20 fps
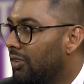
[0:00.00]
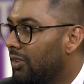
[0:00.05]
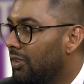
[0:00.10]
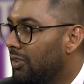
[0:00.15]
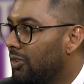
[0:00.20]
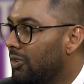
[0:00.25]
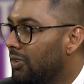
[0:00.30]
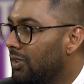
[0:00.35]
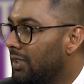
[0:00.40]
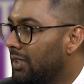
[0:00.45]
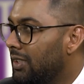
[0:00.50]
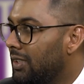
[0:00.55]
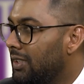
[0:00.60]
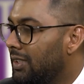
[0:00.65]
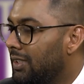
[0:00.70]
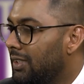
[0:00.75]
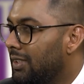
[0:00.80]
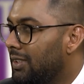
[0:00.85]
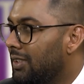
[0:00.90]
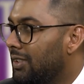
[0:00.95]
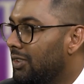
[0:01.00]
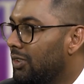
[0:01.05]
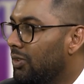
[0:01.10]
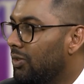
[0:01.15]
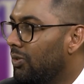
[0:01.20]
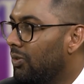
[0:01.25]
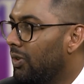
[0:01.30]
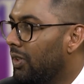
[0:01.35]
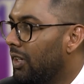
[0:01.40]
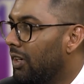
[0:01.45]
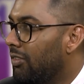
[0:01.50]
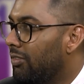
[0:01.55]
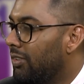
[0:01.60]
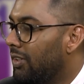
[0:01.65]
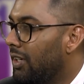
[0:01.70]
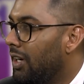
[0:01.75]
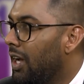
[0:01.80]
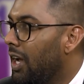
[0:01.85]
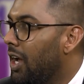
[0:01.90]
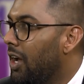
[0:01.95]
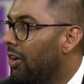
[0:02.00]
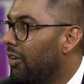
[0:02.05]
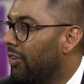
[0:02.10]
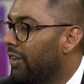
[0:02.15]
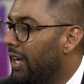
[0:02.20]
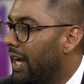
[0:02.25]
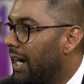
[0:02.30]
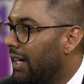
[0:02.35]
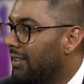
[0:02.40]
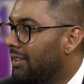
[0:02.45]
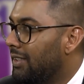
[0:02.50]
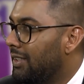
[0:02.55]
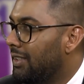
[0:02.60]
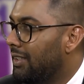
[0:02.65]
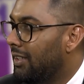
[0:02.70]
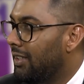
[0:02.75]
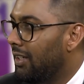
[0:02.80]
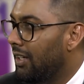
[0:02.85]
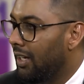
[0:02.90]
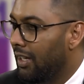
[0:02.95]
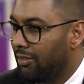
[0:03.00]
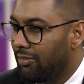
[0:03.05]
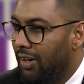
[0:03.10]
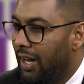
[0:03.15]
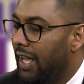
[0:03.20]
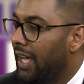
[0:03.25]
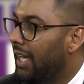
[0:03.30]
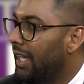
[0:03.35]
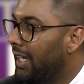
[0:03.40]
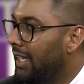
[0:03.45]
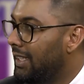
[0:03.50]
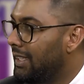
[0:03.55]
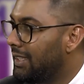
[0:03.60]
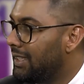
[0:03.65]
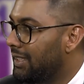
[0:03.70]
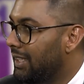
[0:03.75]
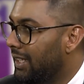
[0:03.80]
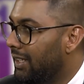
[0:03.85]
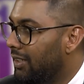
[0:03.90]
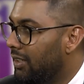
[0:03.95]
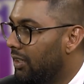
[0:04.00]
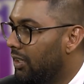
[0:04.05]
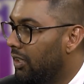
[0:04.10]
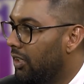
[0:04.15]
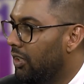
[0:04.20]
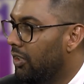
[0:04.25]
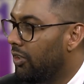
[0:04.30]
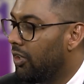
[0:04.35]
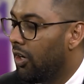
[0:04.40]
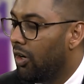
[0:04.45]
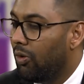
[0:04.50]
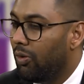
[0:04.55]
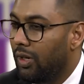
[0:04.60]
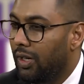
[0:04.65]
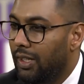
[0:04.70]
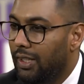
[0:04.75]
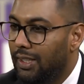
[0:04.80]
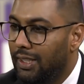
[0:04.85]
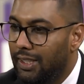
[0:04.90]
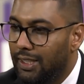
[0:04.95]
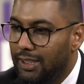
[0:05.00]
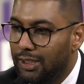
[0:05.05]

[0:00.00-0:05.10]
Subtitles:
those citizens who would have reacted via instinct. Now, he is